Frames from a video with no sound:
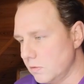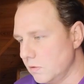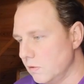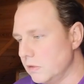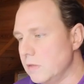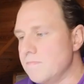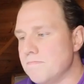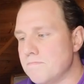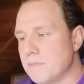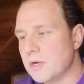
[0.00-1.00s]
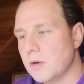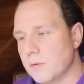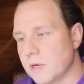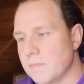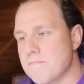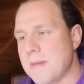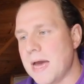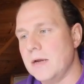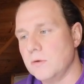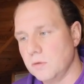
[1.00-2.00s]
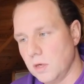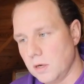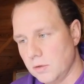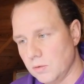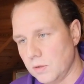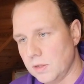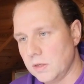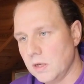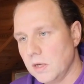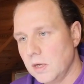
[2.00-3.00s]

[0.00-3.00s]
you see predominantly men who do it.